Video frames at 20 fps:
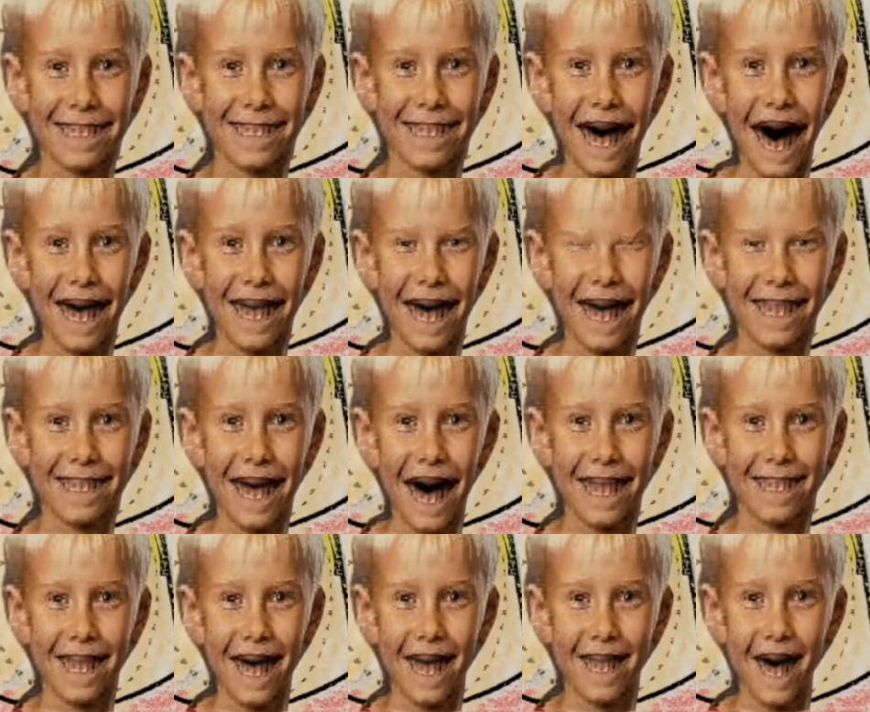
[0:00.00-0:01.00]
I'm super
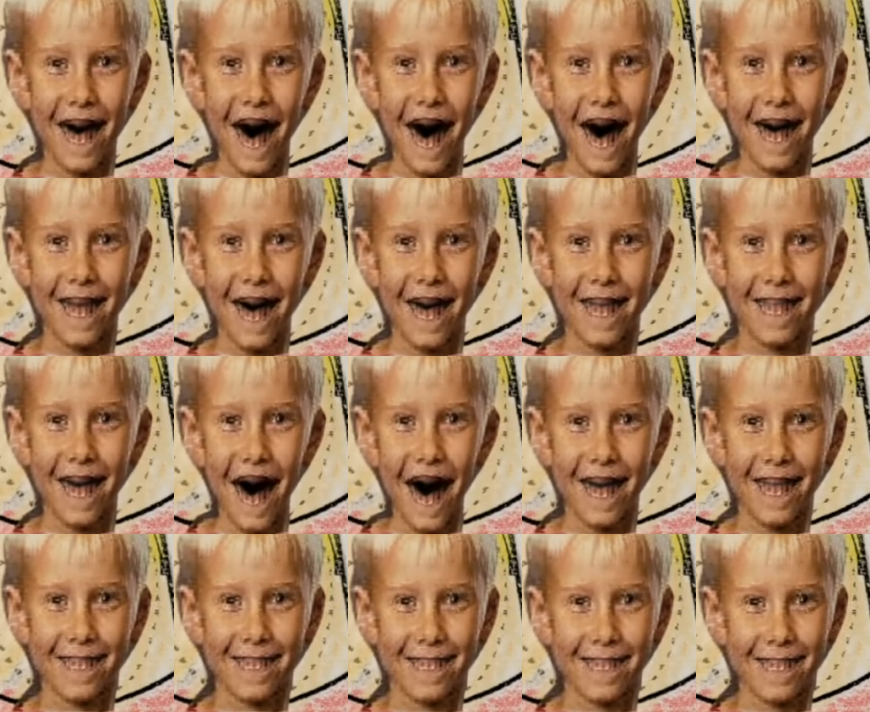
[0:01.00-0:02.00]
at playing soccer and
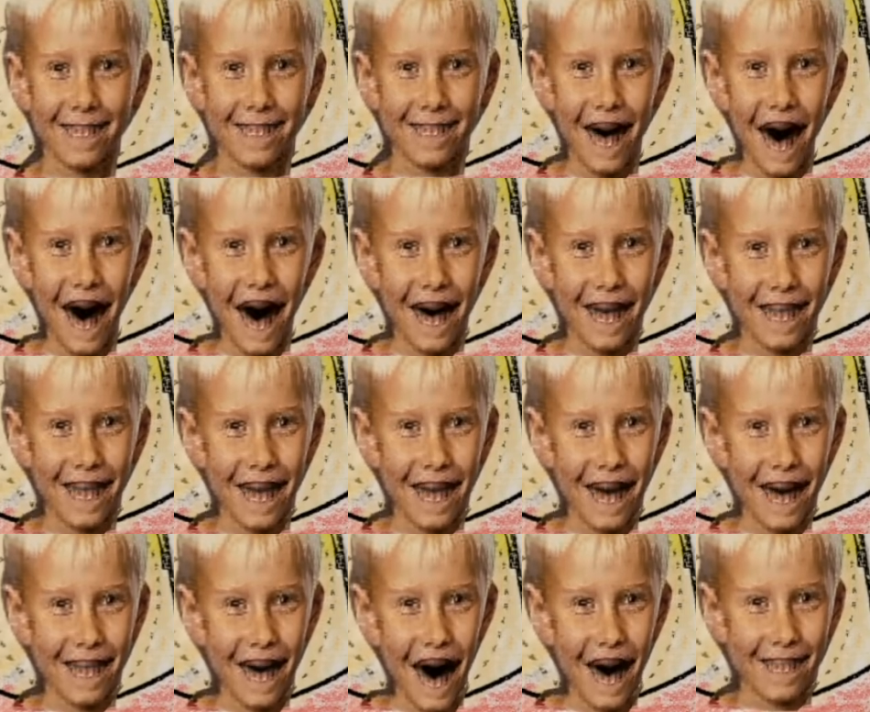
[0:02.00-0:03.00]
running. I want to be
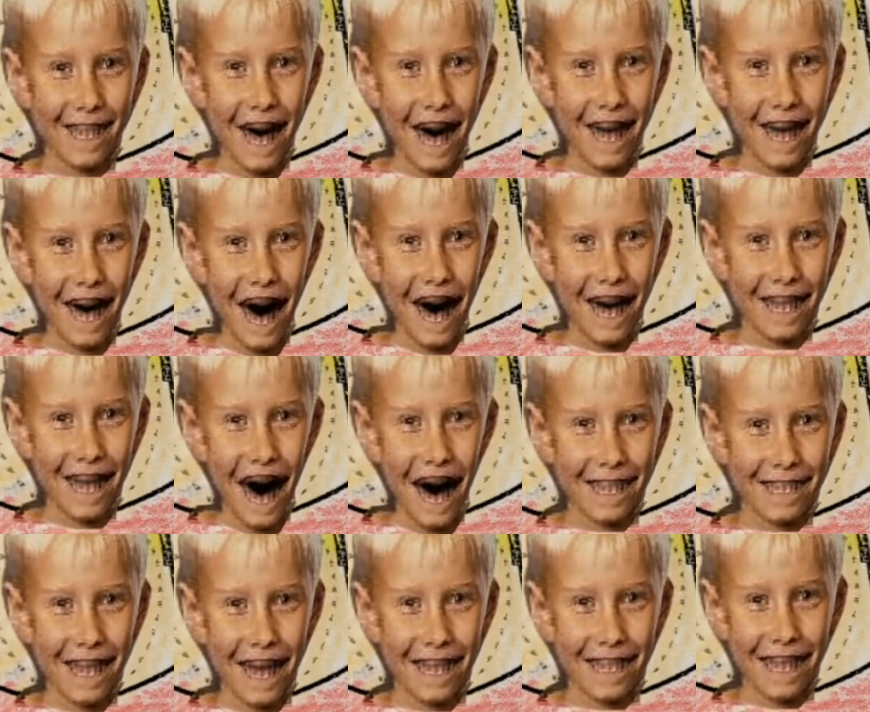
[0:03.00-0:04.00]
super at eating less
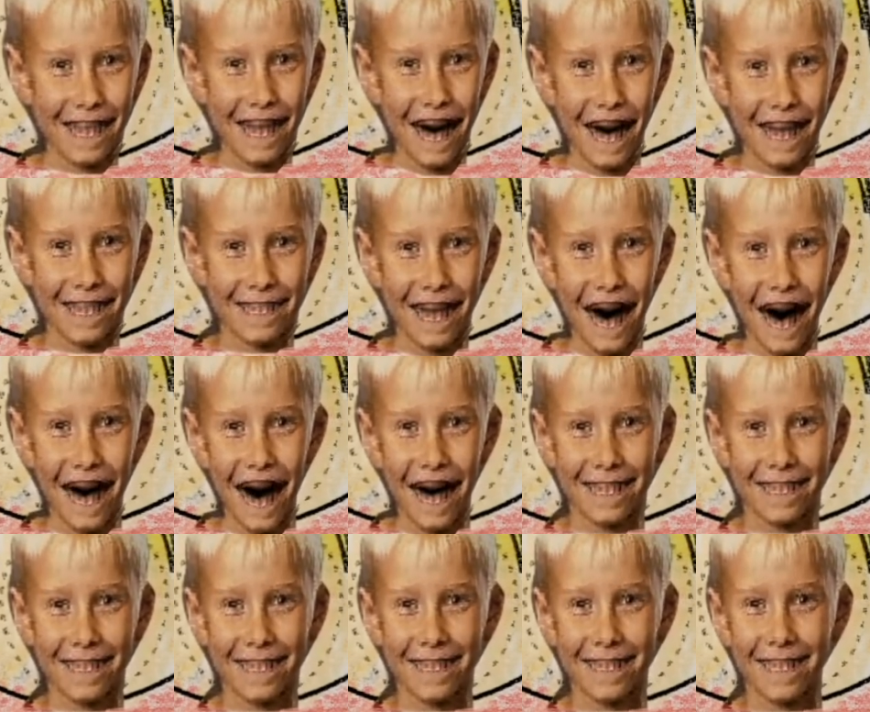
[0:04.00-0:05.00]
junk food and being
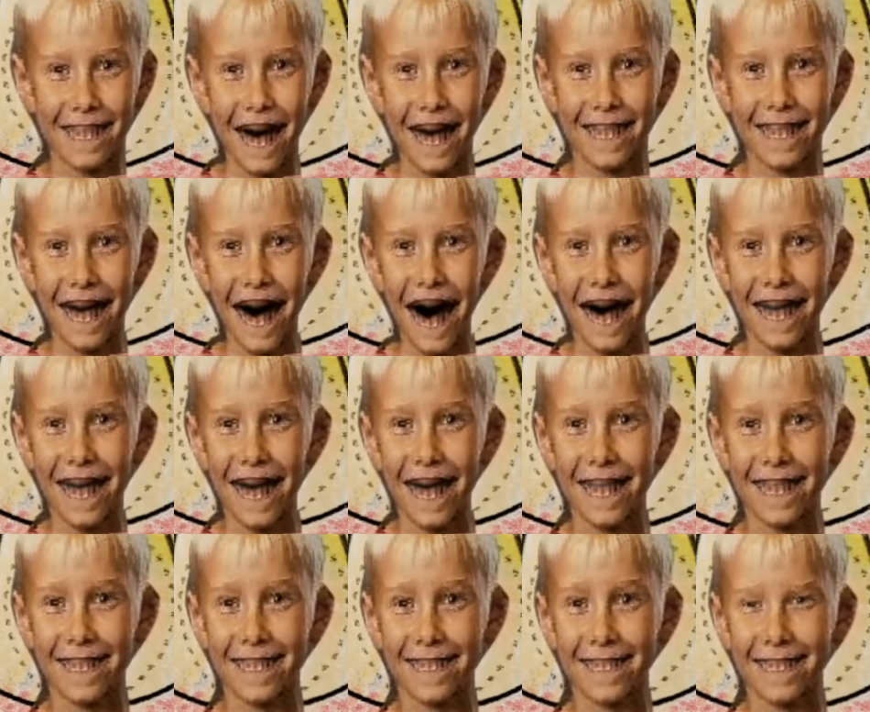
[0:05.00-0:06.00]
better at
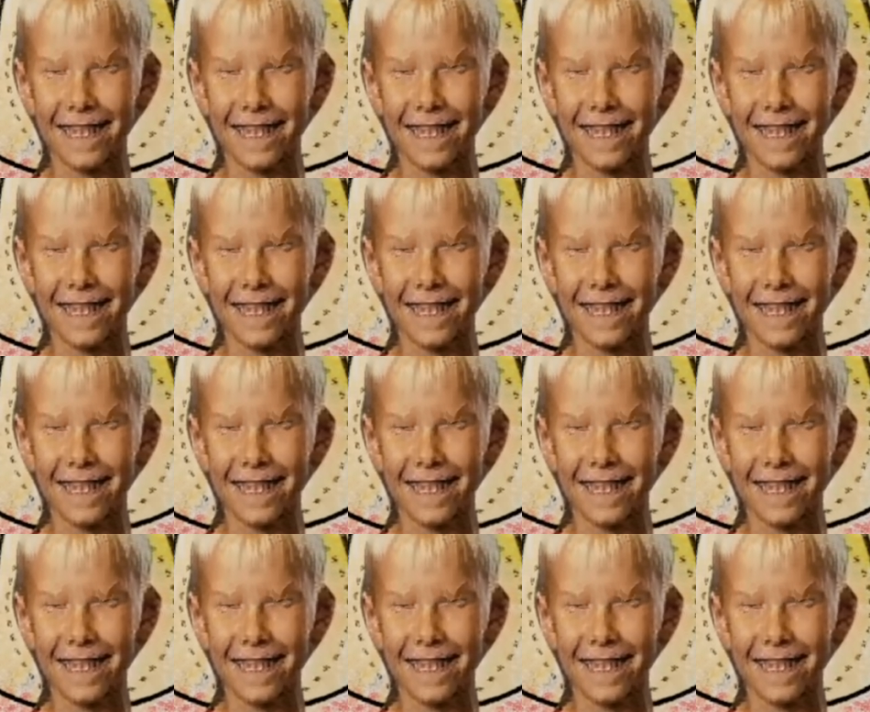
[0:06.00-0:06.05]
handwriting.